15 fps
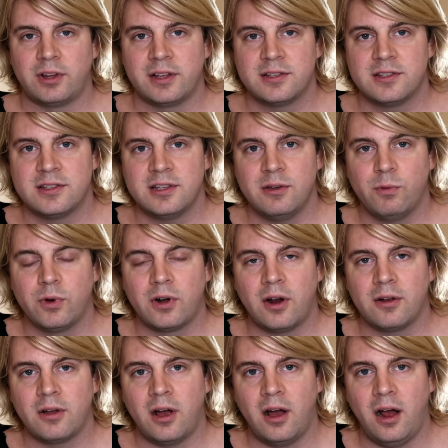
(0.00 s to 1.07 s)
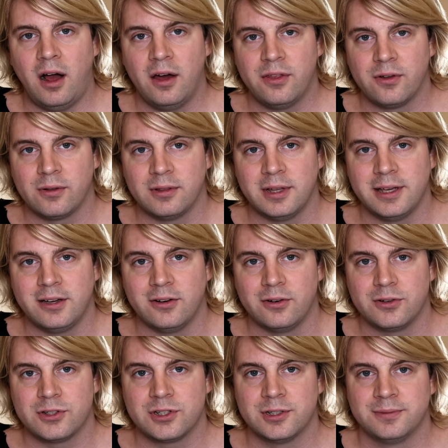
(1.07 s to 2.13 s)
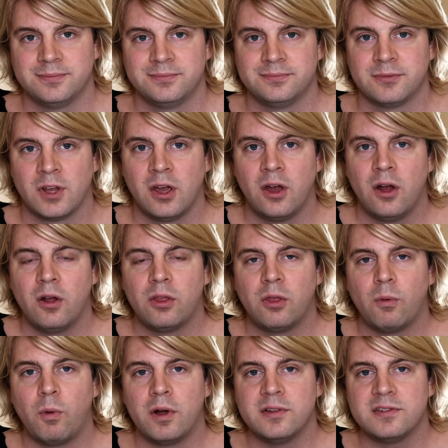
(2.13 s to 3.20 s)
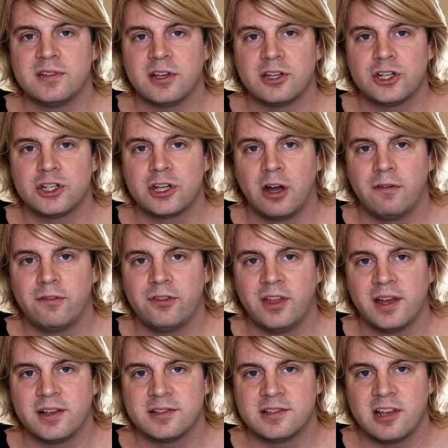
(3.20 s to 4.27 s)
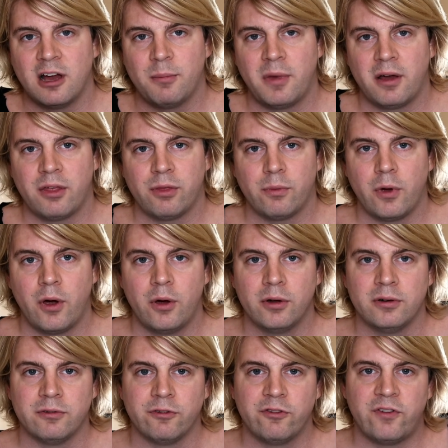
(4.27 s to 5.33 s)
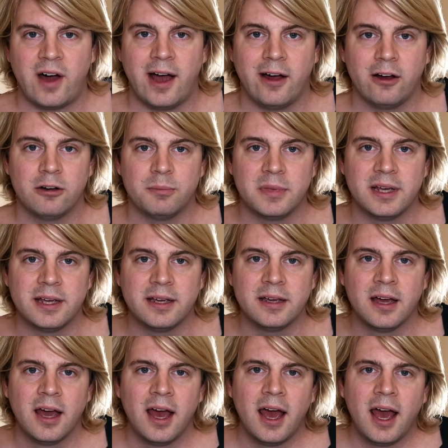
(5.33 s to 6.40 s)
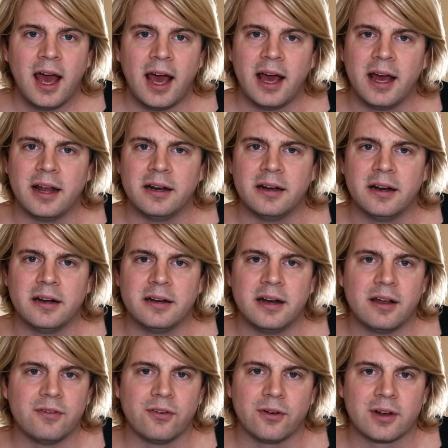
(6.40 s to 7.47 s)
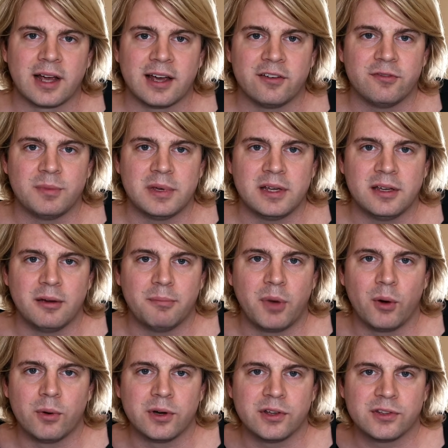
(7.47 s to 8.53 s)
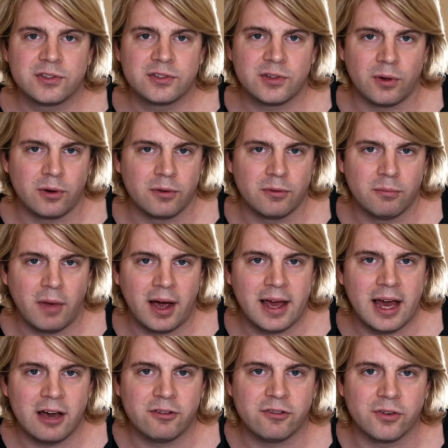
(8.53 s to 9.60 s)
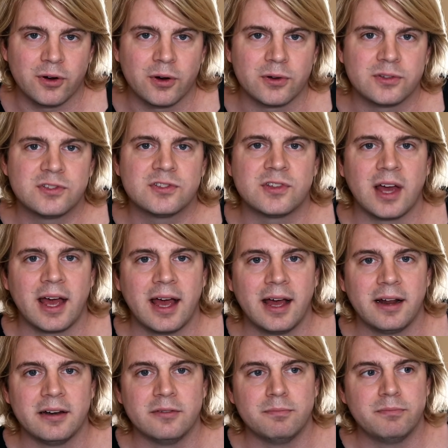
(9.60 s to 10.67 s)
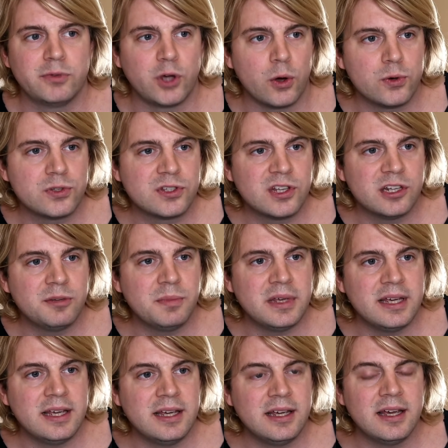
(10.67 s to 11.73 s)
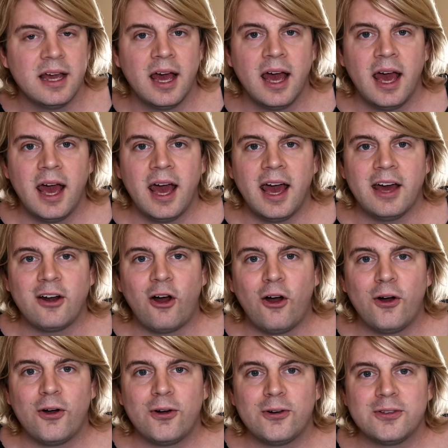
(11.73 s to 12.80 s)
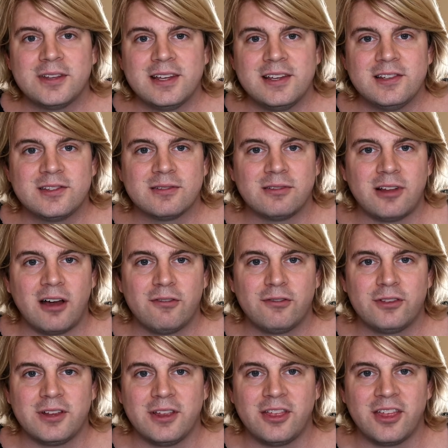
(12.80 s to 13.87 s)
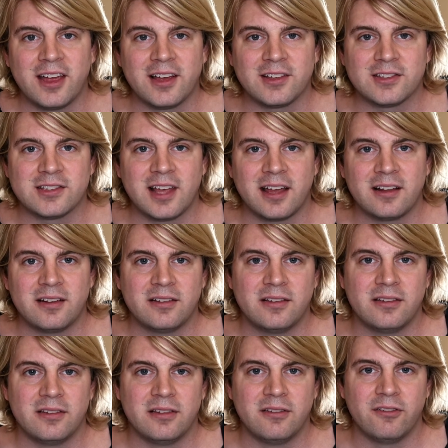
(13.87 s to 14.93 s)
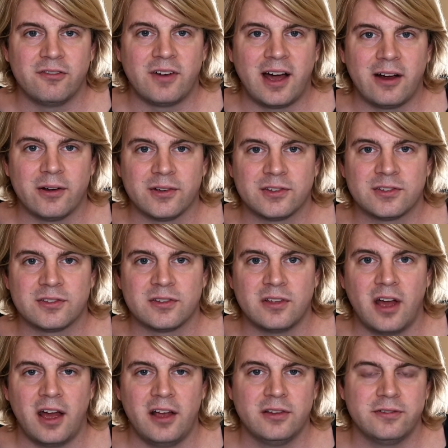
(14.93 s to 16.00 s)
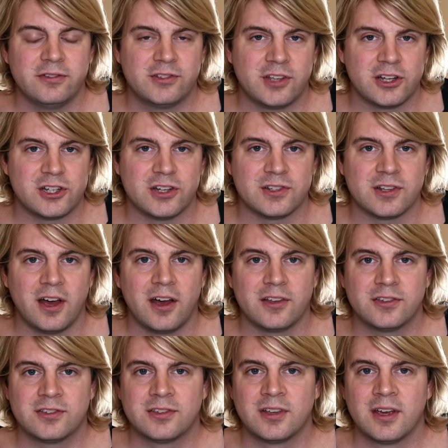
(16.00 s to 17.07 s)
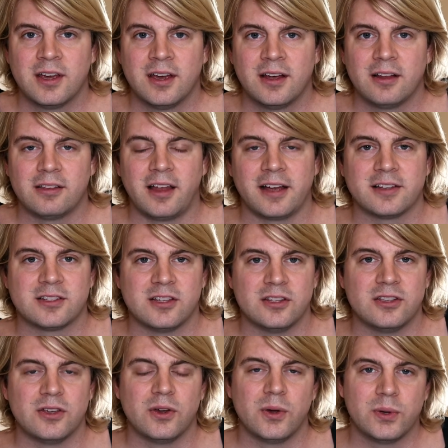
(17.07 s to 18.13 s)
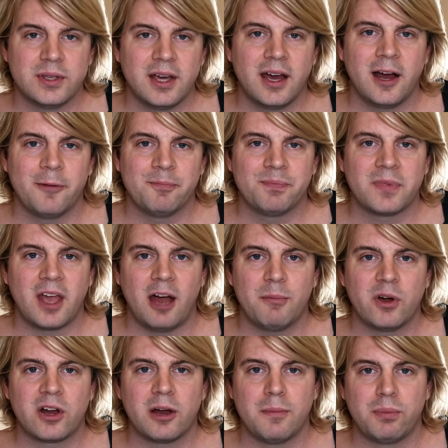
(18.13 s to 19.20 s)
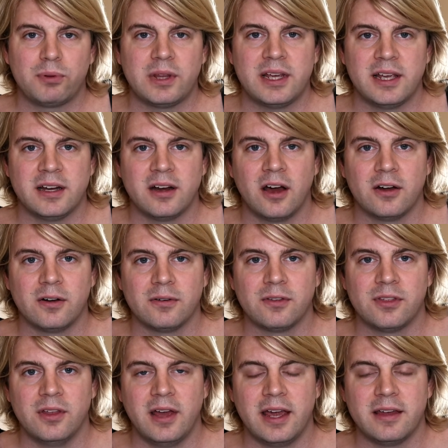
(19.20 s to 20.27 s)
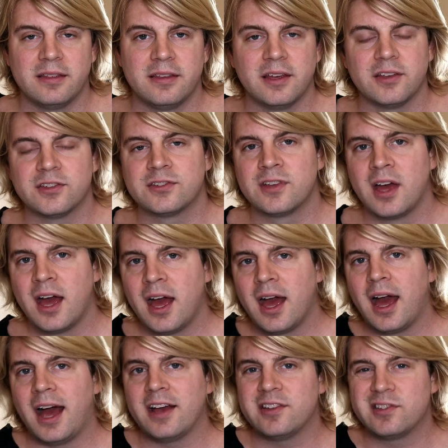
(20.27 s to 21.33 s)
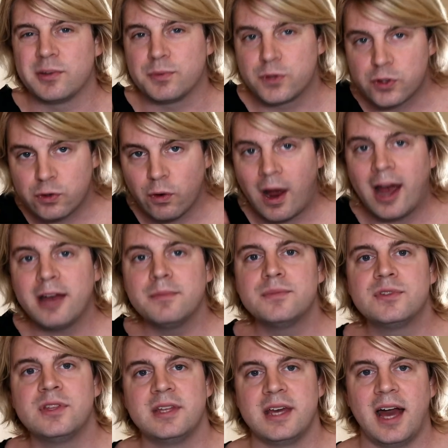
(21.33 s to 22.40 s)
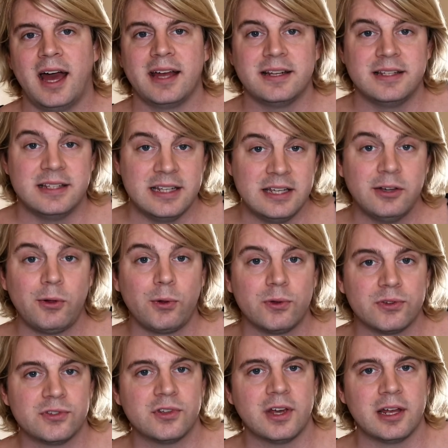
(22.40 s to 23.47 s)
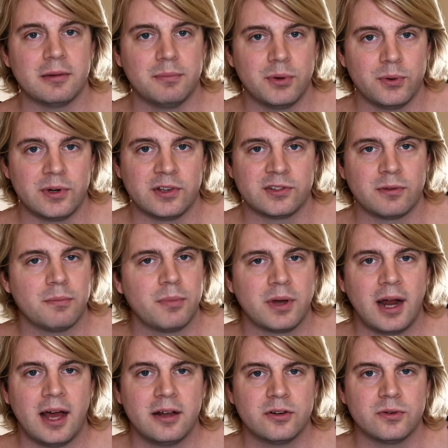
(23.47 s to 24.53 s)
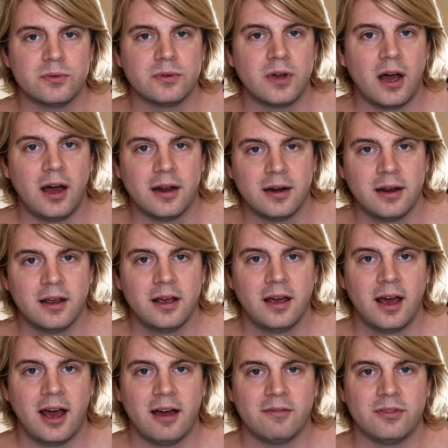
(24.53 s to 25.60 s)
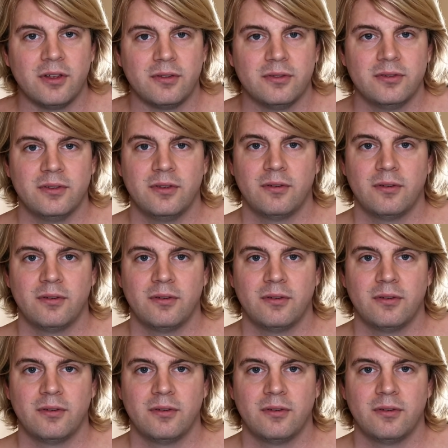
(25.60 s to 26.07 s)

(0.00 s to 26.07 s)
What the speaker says: let's see what our other leaders, the ones that shoved things down my throat and fired me and never gave me a bonus on my efforts and ghosted me and all these lovely things that the virus such as us likes to do. Yeah, I'm a complete and utter atheist. I subscribe to the ideals in Buddhism, but I do not have the